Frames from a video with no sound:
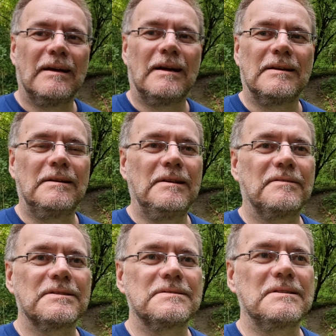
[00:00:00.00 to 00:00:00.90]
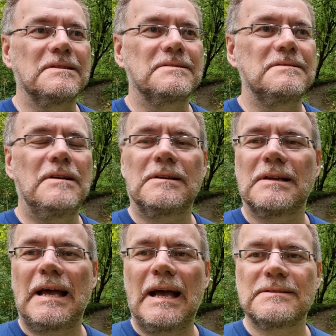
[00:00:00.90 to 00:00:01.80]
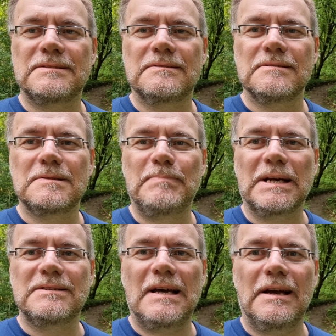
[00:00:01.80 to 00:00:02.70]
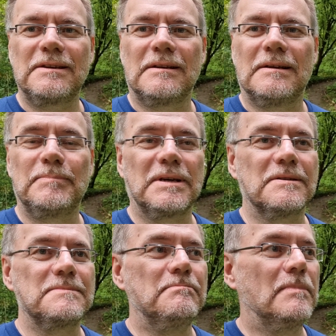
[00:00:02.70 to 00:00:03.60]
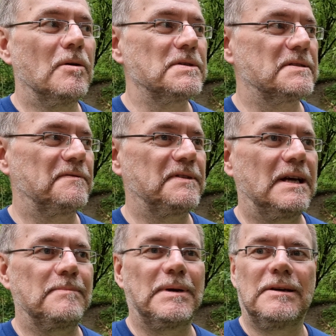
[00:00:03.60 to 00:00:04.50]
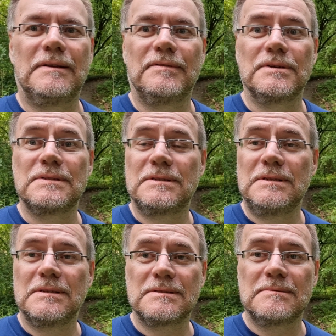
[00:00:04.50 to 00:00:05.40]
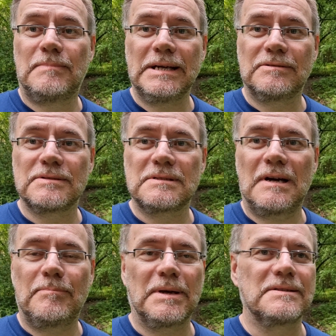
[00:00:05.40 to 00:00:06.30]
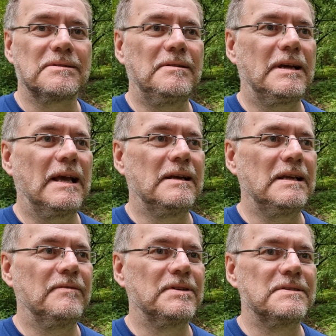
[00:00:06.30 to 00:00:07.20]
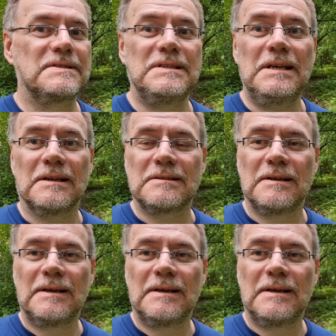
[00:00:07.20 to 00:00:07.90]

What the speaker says: underneath us, and it's not as spectacular because most of that biodiversity is microscopic, so you can't even see it.